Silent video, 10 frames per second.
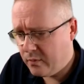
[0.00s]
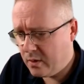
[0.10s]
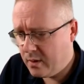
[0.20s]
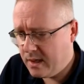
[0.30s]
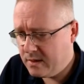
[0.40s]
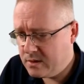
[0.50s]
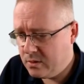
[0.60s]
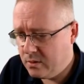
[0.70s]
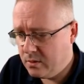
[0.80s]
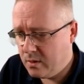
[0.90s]
go
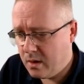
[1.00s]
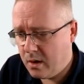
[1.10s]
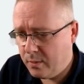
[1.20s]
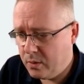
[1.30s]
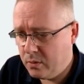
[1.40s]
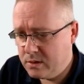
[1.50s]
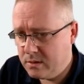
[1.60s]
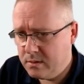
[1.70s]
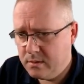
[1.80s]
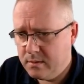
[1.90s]
into upload
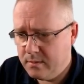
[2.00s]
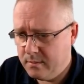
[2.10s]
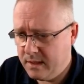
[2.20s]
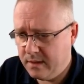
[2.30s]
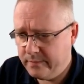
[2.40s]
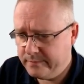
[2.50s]
media,